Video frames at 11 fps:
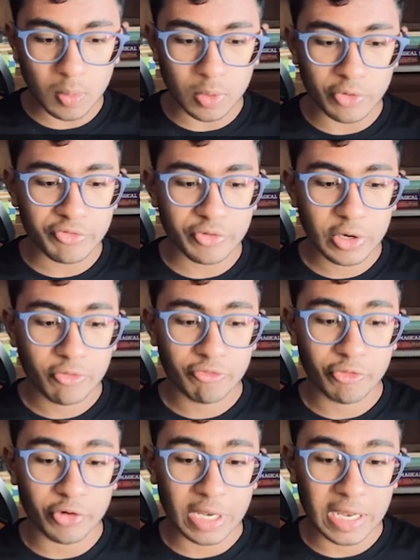move, we
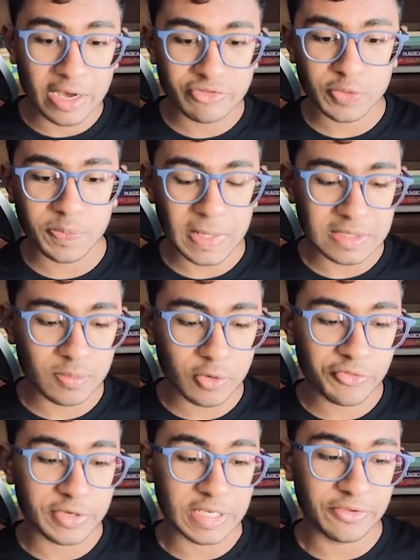would love to play the
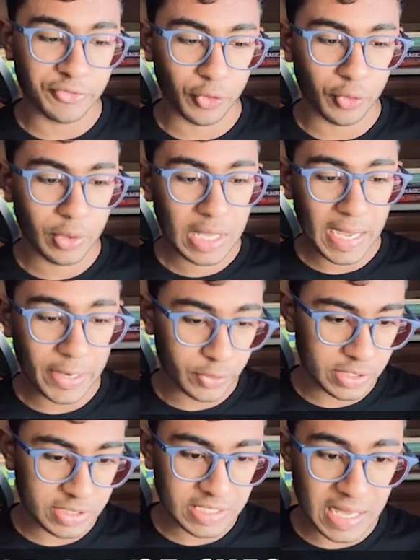move d four. And you
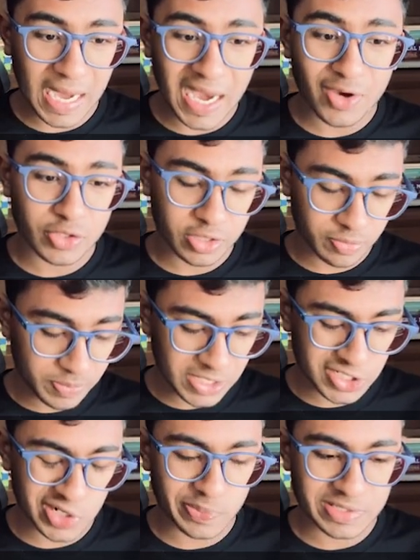can see how this
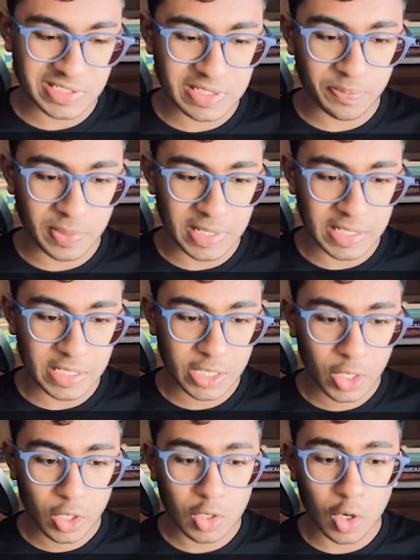bishop is simply
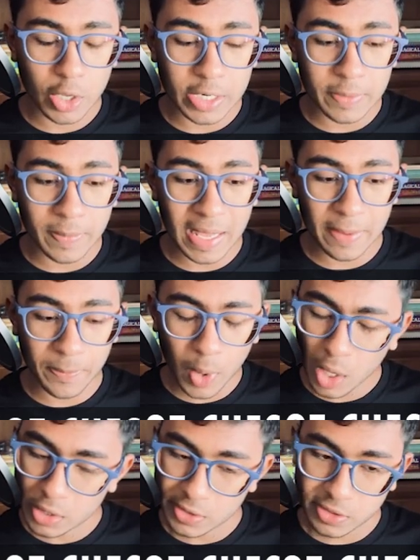cornered by our
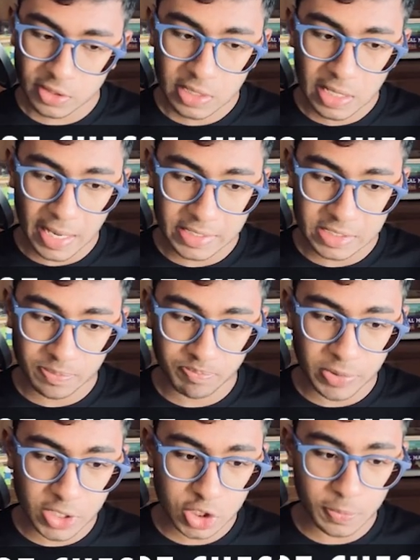pawns. And the
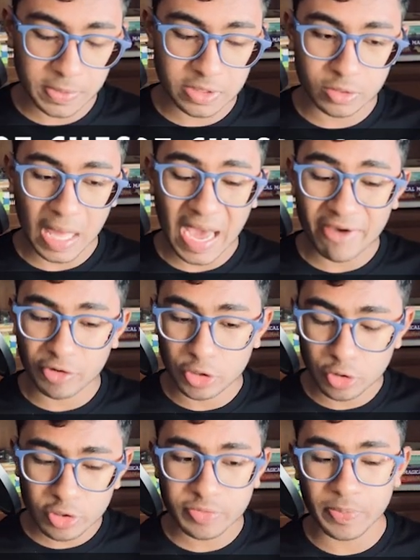bishop is having
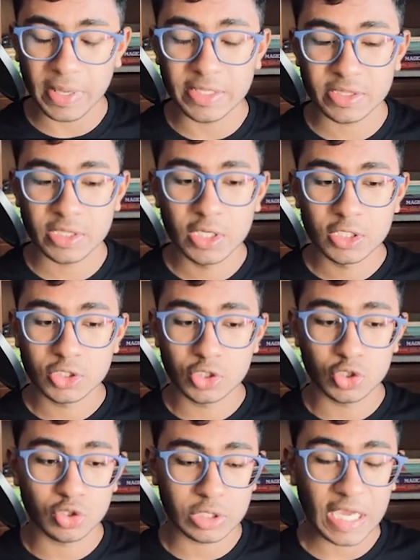no space
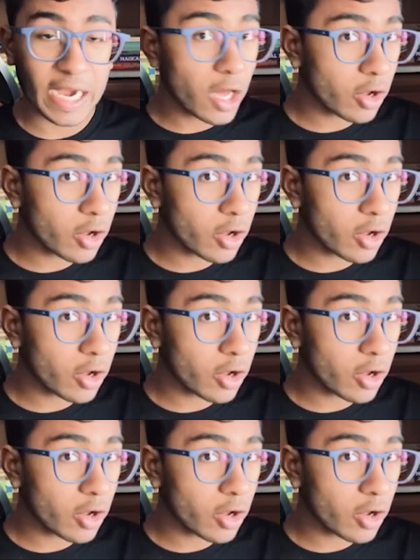to get out